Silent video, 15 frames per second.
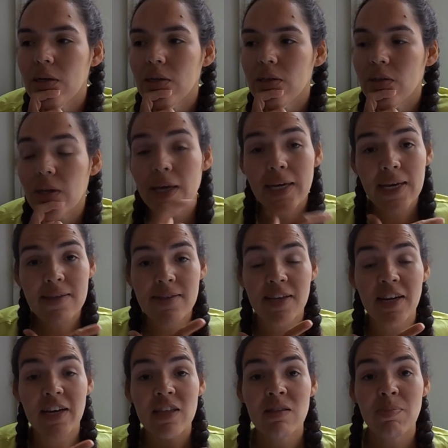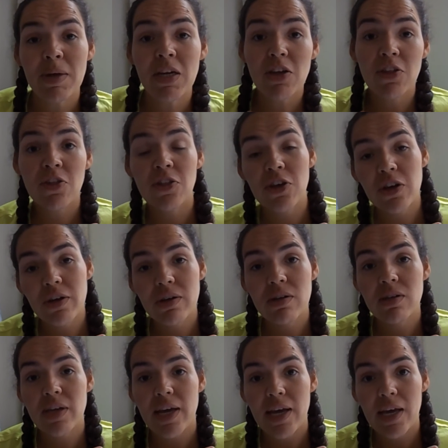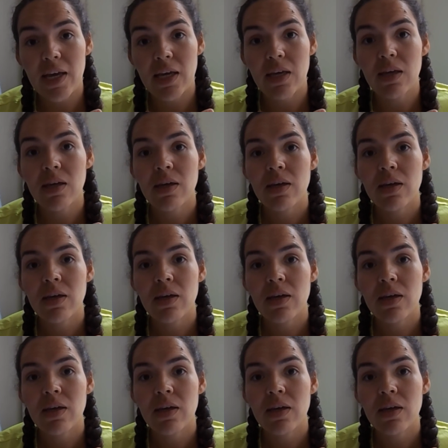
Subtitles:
So like I said, I spent a third day